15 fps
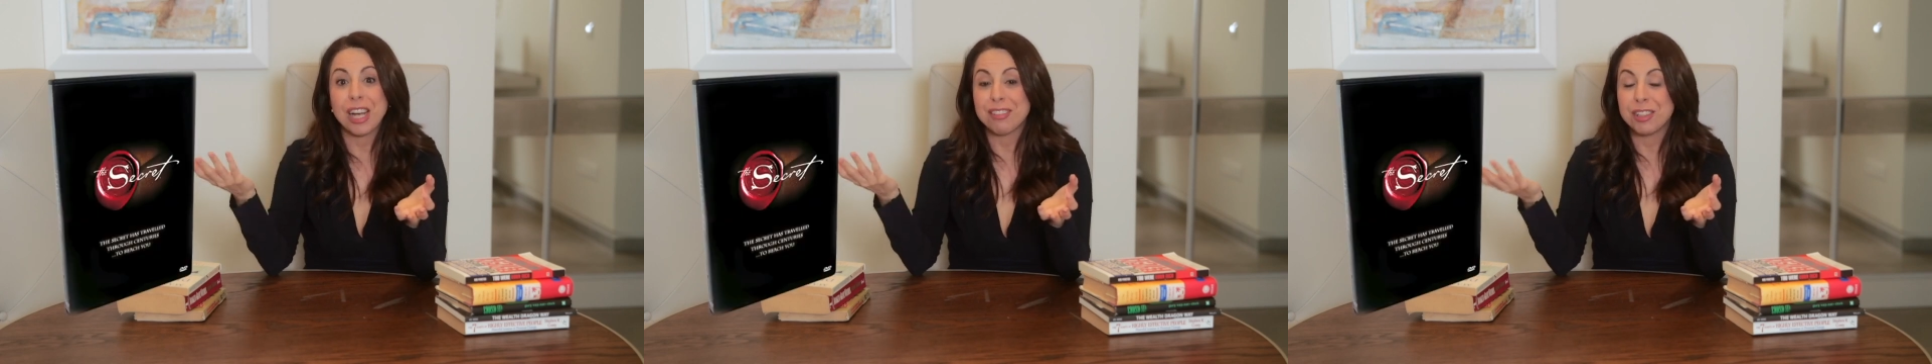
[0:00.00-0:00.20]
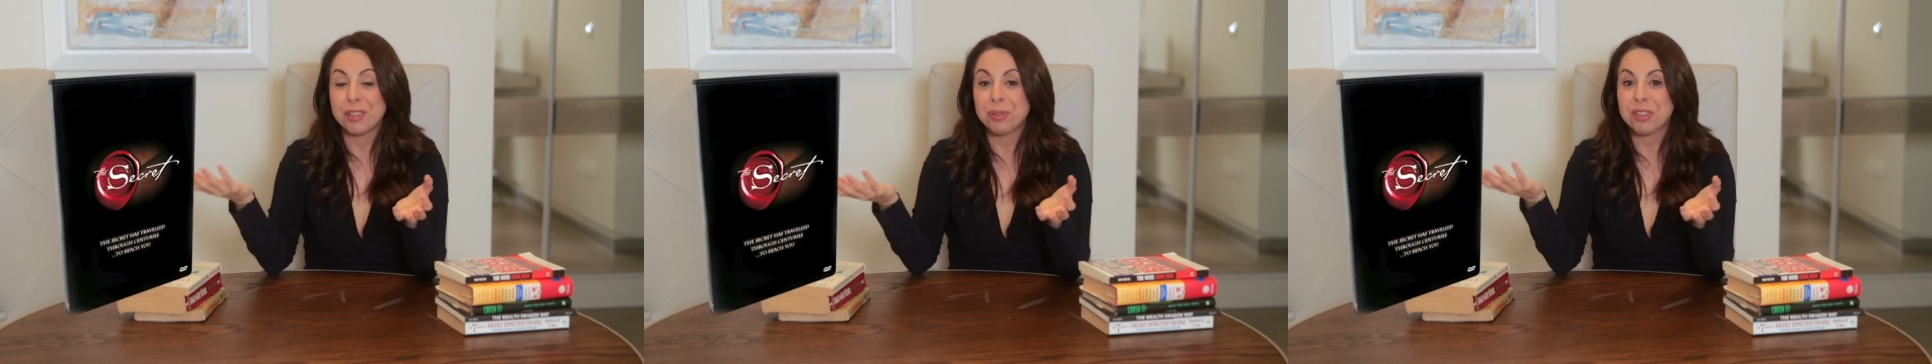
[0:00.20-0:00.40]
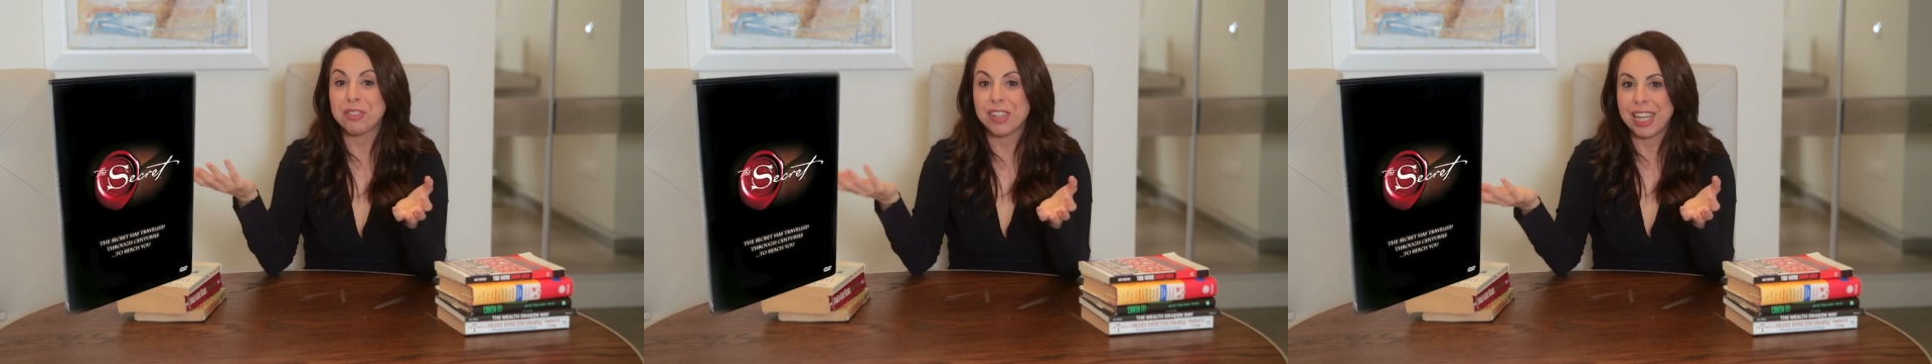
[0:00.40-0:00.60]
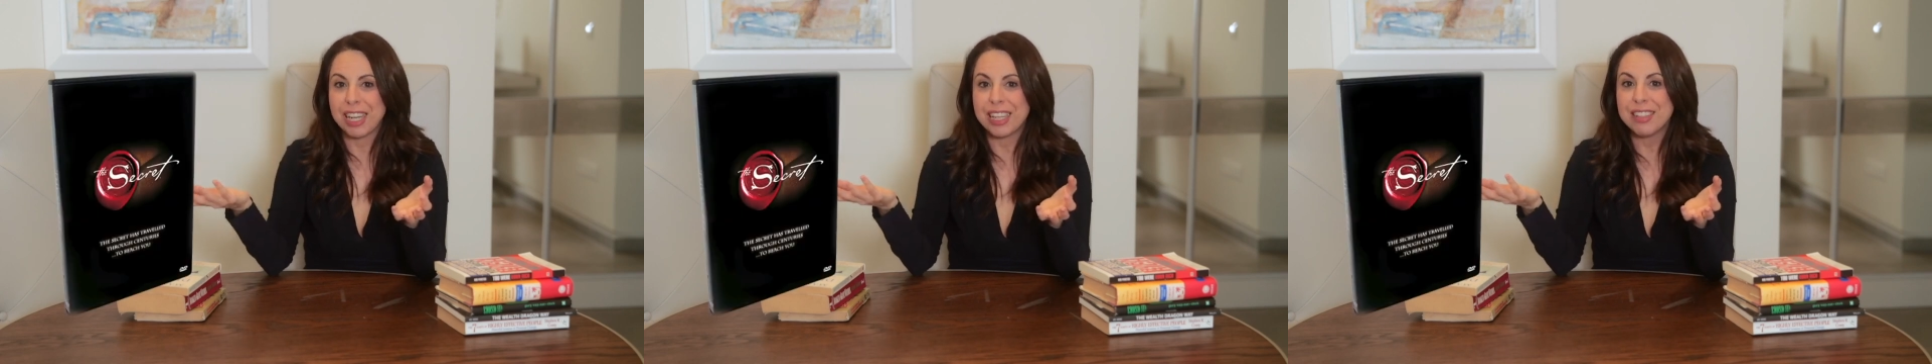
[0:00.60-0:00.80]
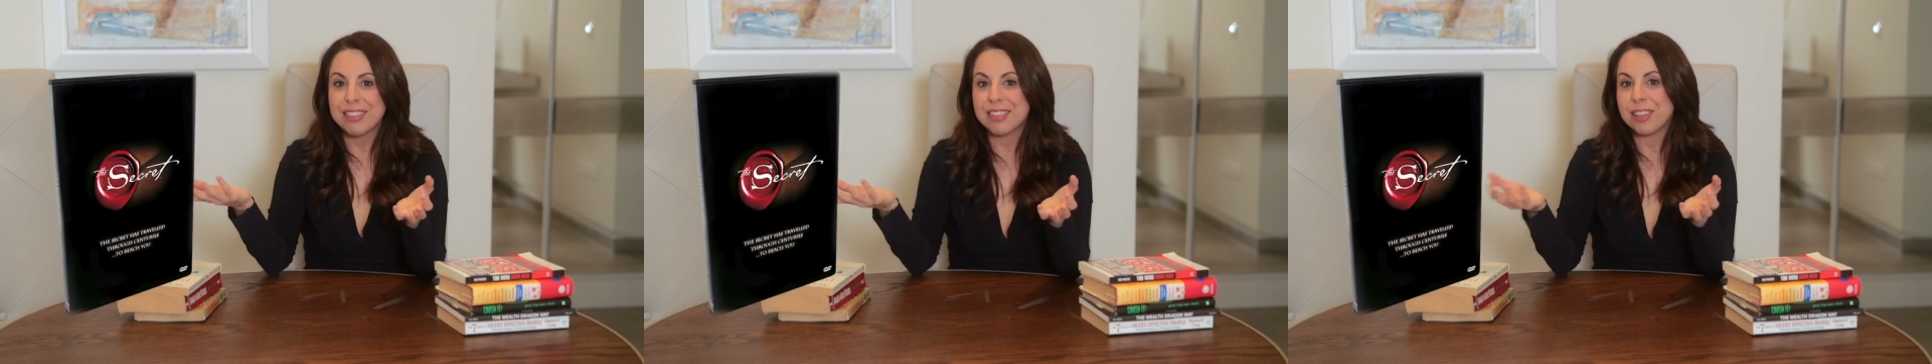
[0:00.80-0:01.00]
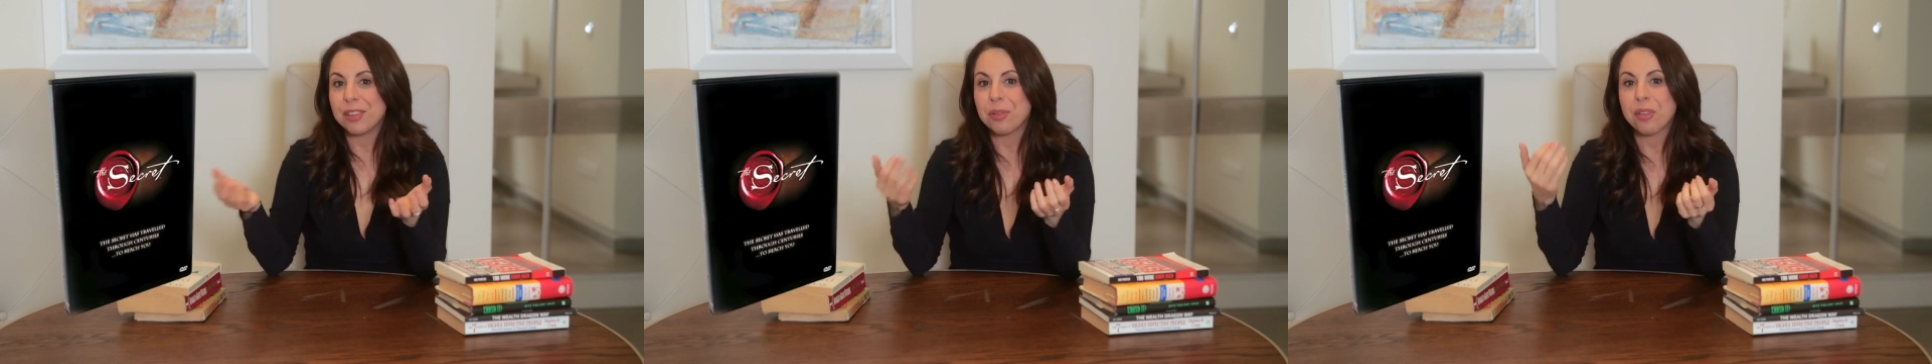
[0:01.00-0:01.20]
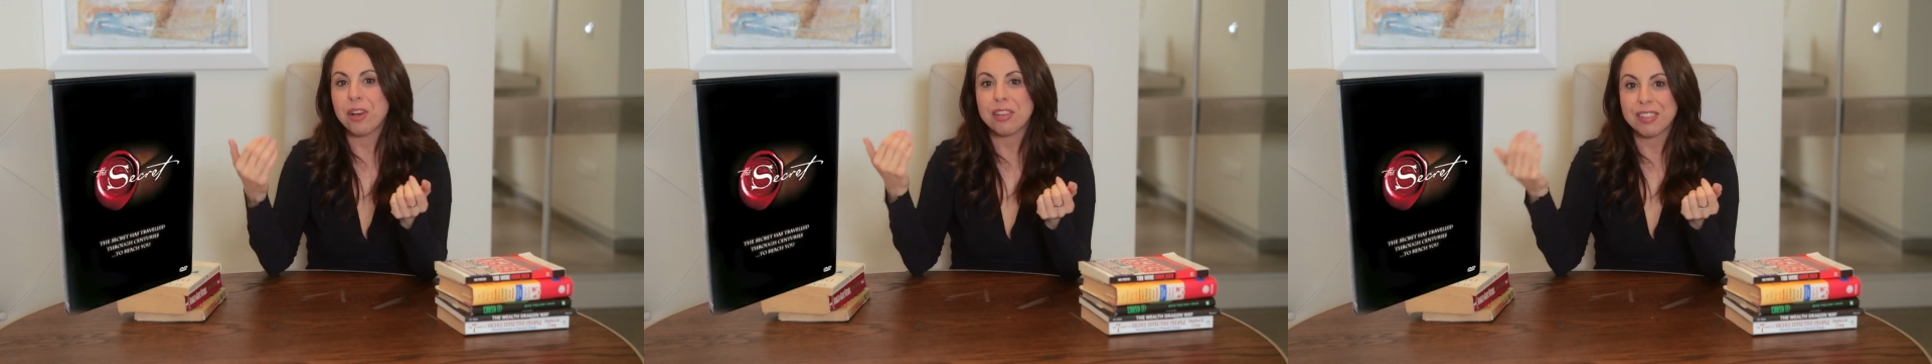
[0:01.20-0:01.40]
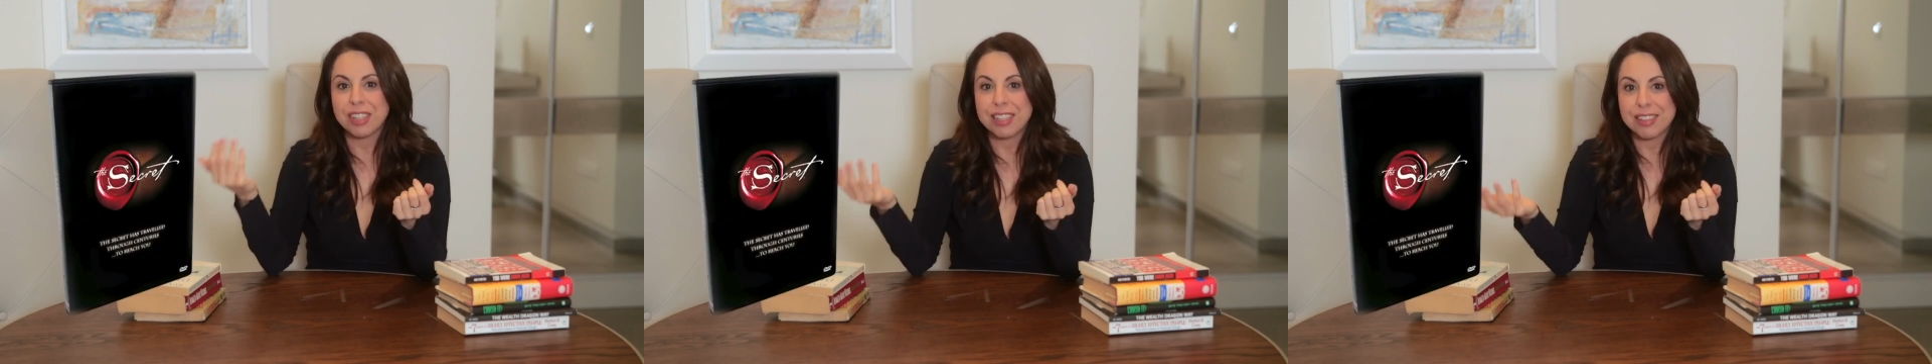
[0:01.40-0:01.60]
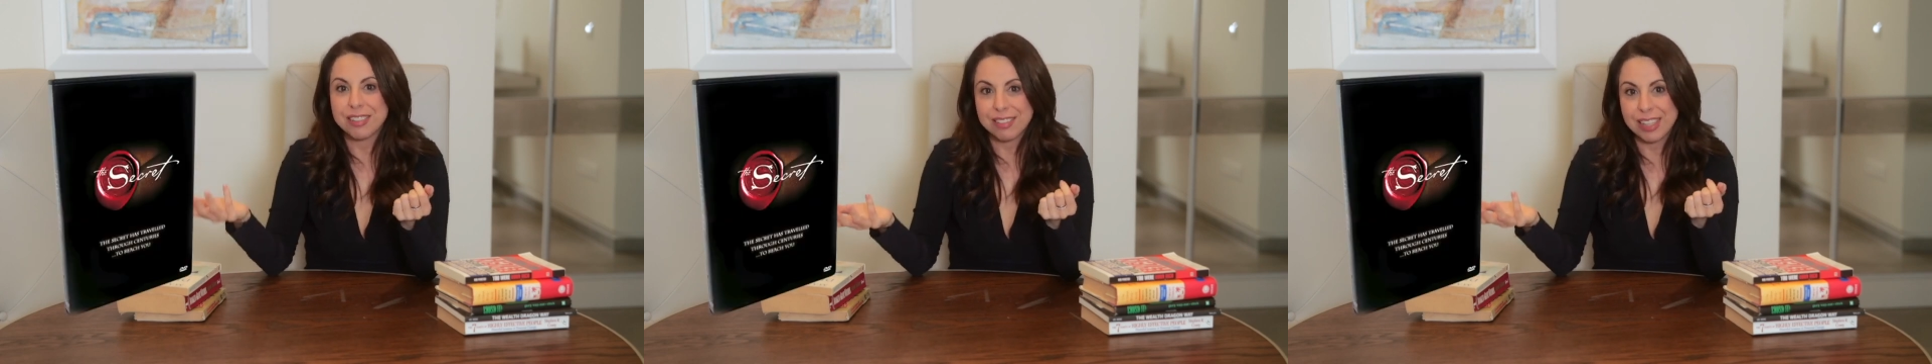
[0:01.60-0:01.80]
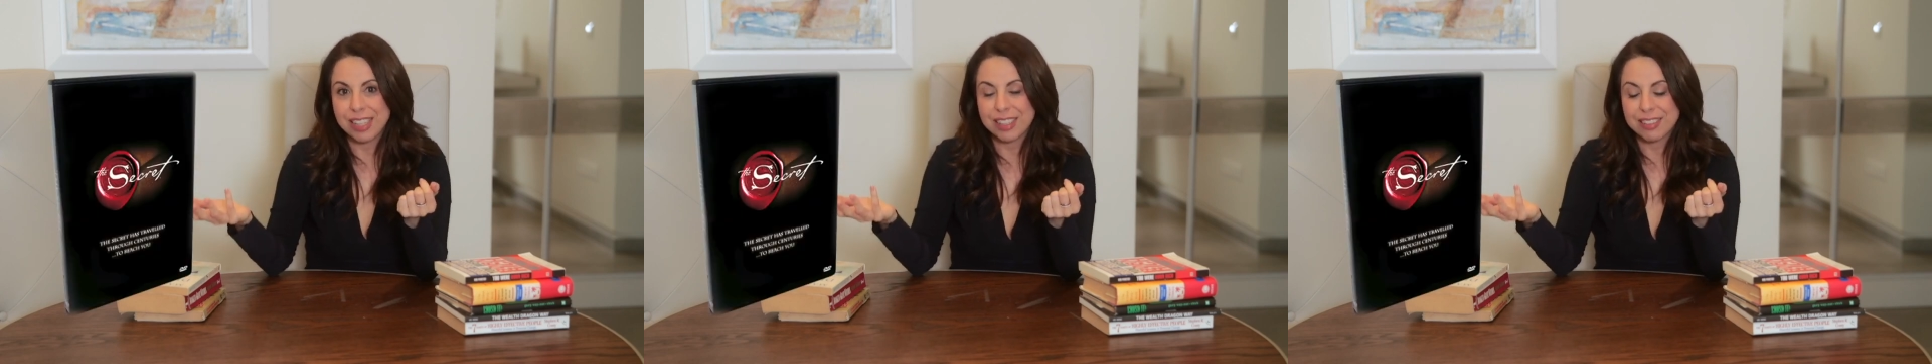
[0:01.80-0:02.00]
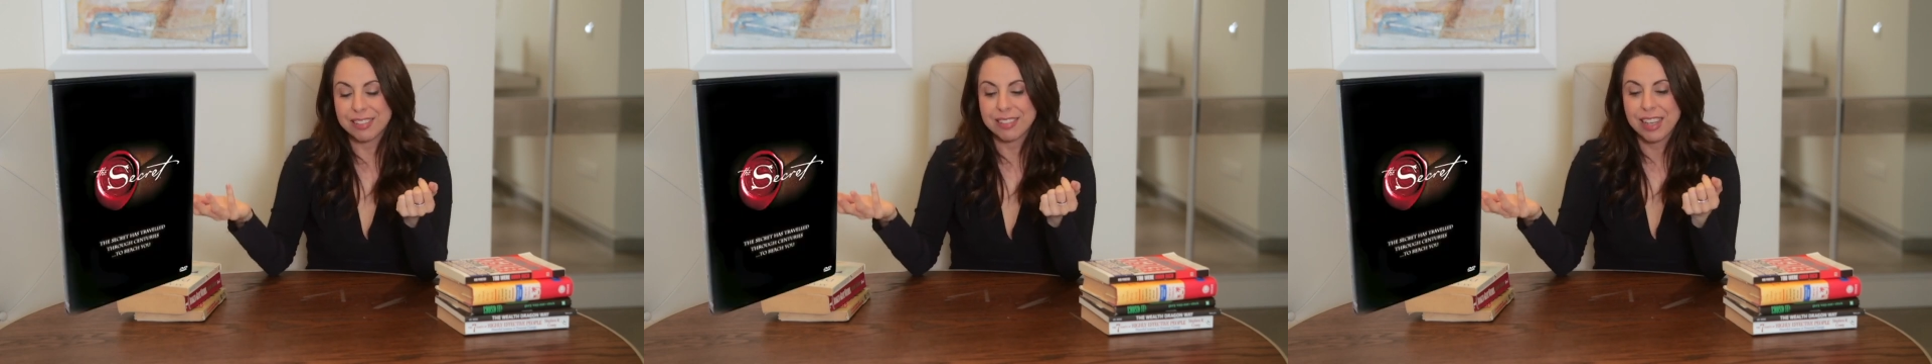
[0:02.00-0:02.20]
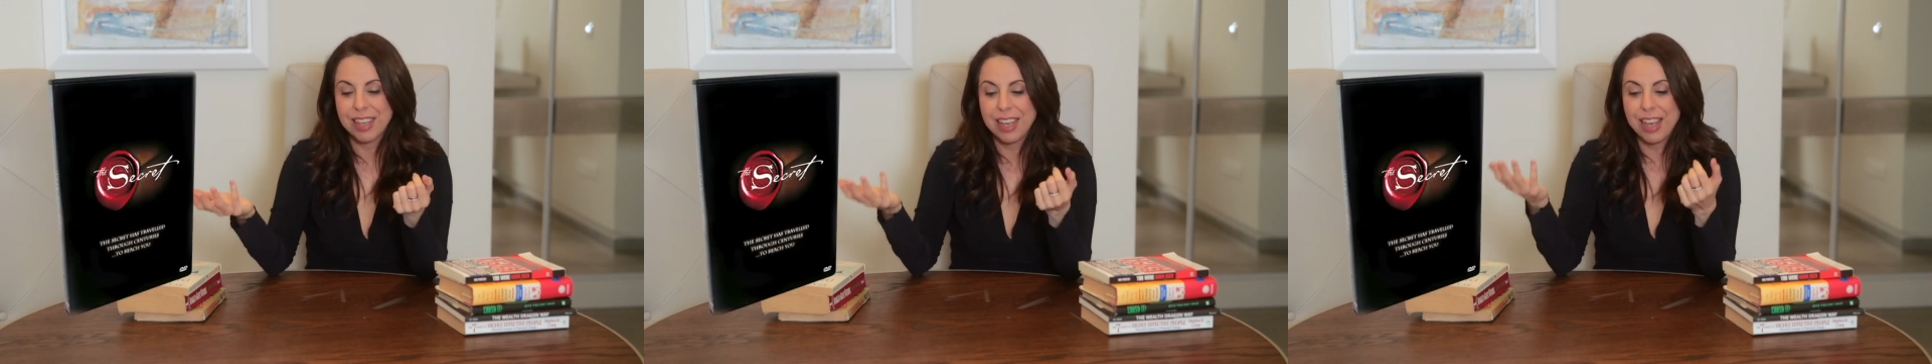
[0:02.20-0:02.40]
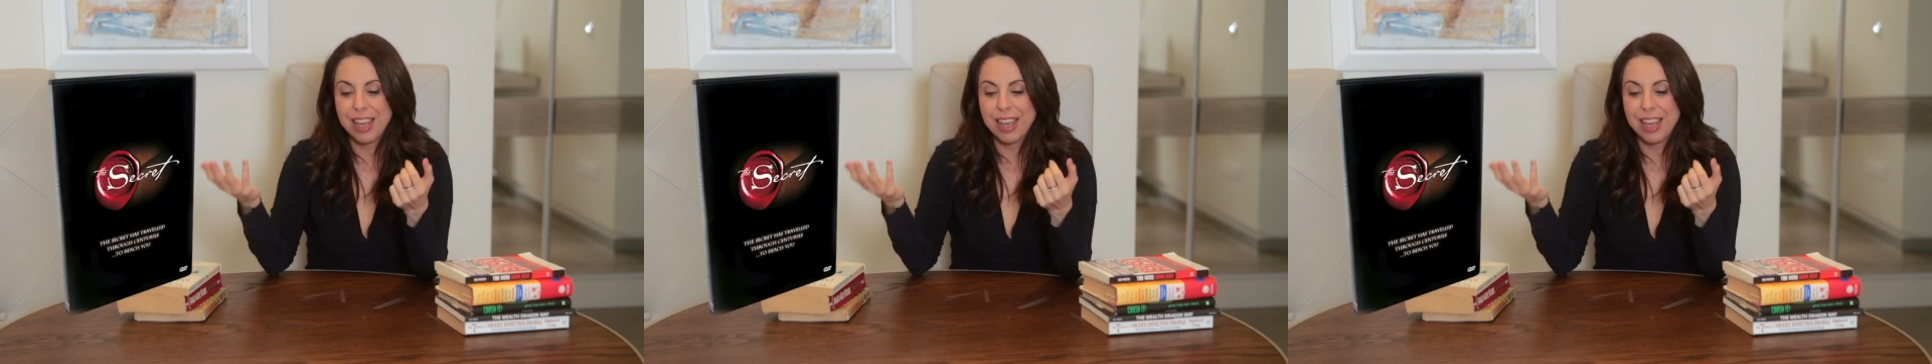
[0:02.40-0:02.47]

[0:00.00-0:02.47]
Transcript: as it was released in 2006.